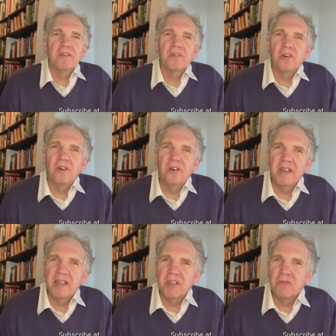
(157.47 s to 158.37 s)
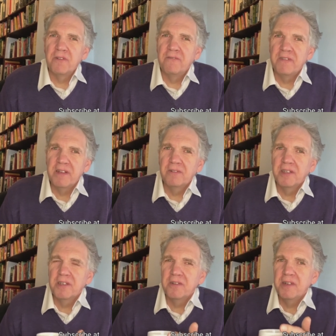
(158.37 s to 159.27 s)
God has revealed
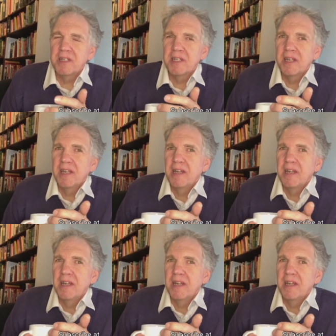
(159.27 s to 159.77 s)
it to us